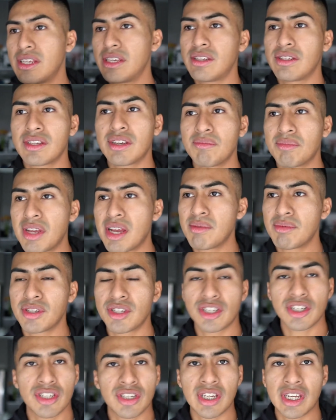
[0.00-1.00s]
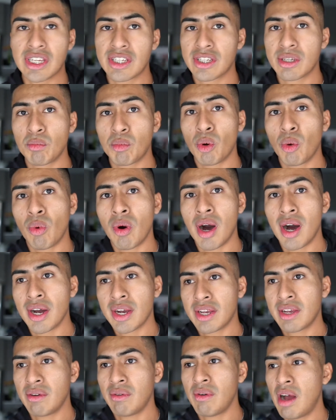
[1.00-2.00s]
Sometimes it's just like a simple
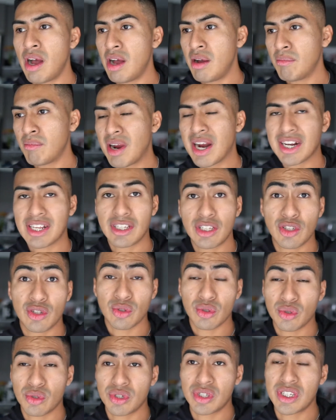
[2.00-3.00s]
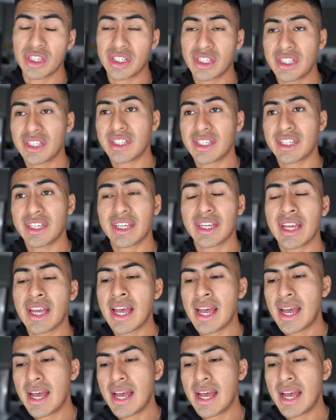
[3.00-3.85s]
walk, practicing social distancing.